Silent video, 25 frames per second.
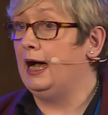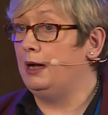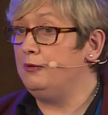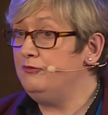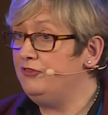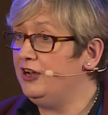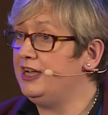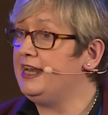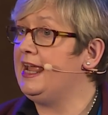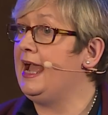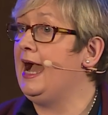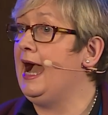
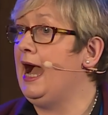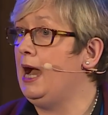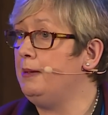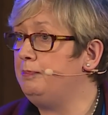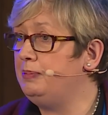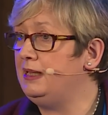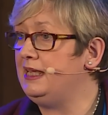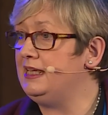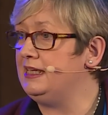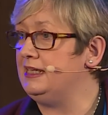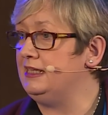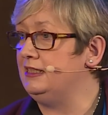I'm very
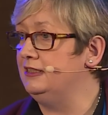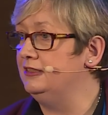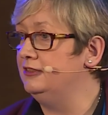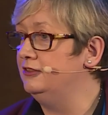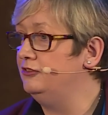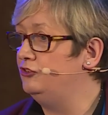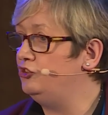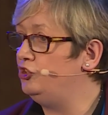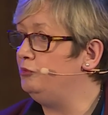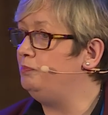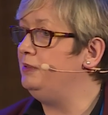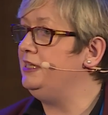happy
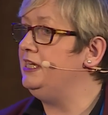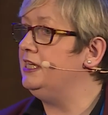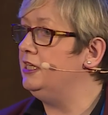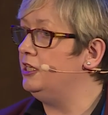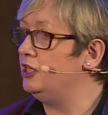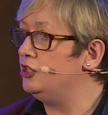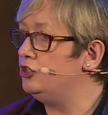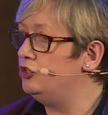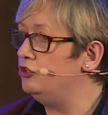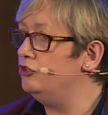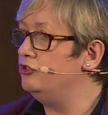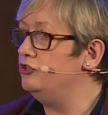to be
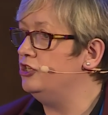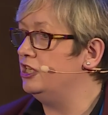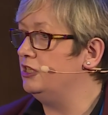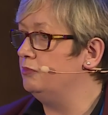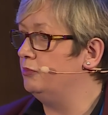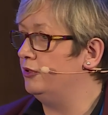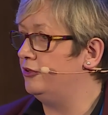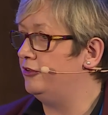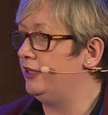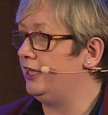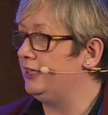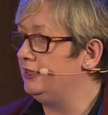in a
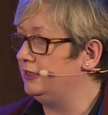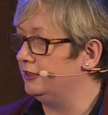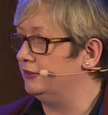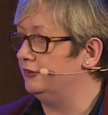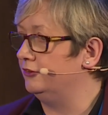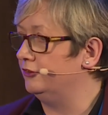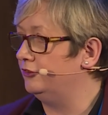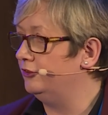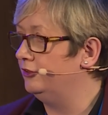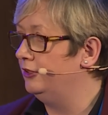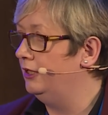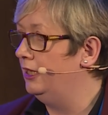union with
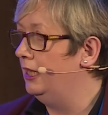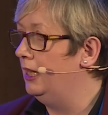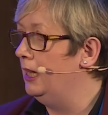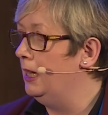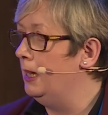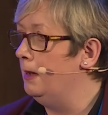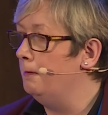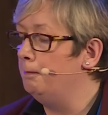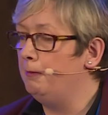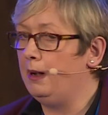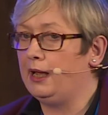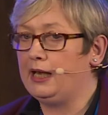England,
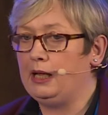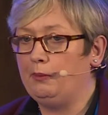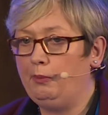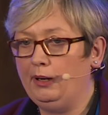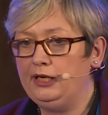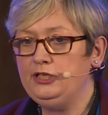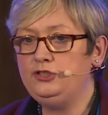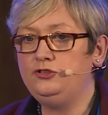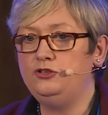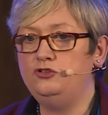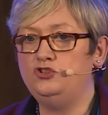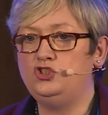but I
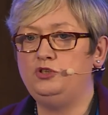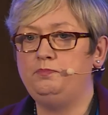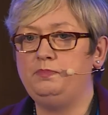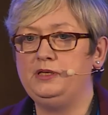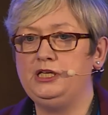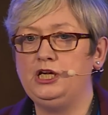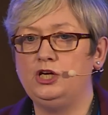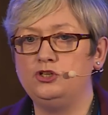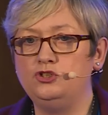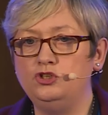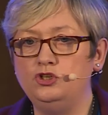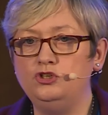want it to
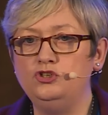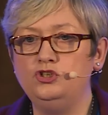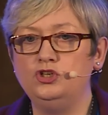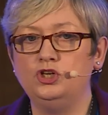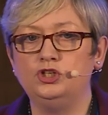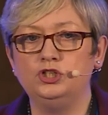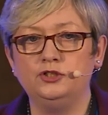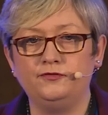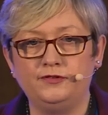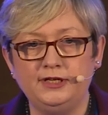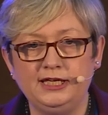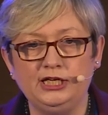be a
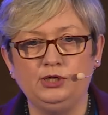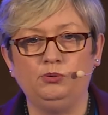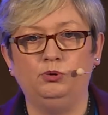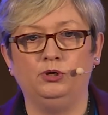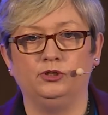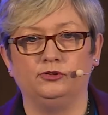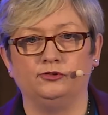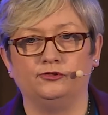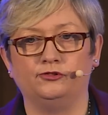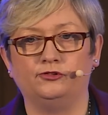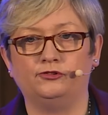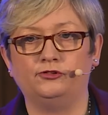union of
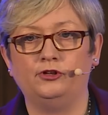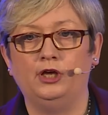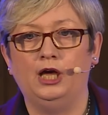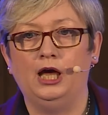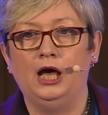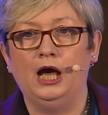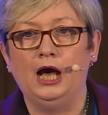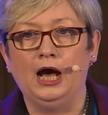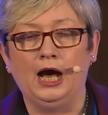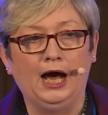equals.